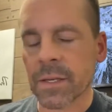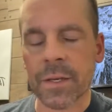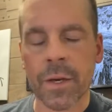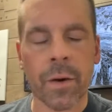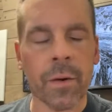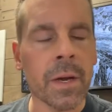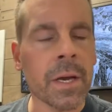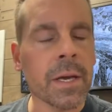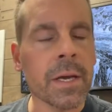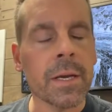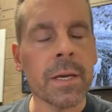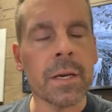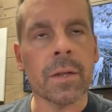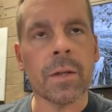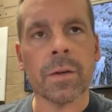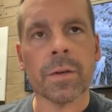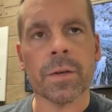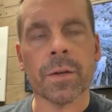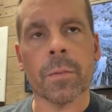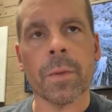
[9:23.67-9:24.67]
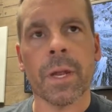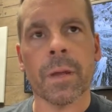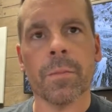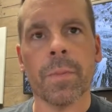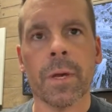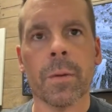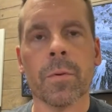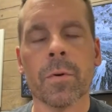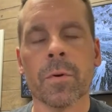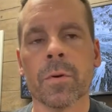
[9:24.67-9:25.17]
So there's so many
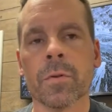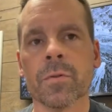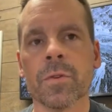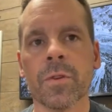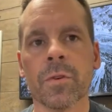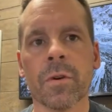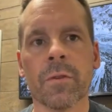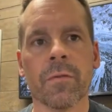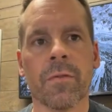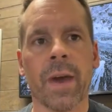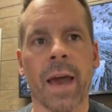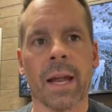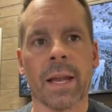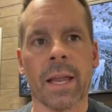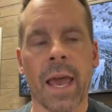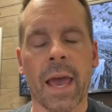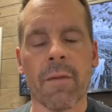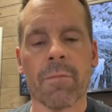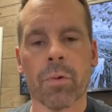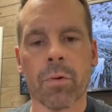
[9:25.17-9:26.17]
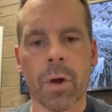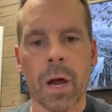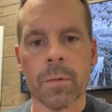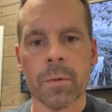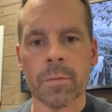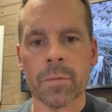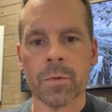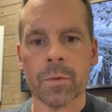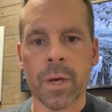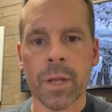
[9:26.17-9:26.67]
people who do in fact have
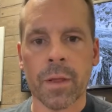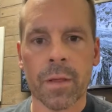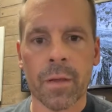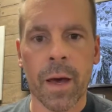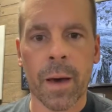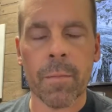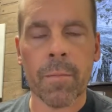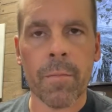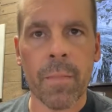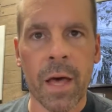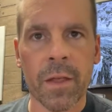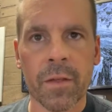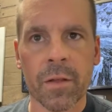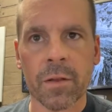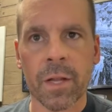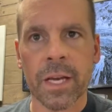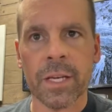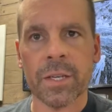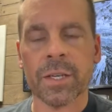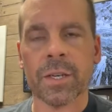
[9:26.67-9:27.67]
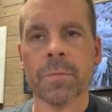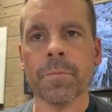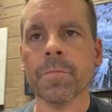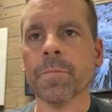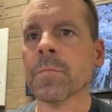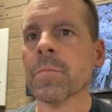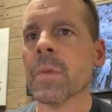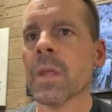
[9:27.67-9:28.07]
problems with methylation,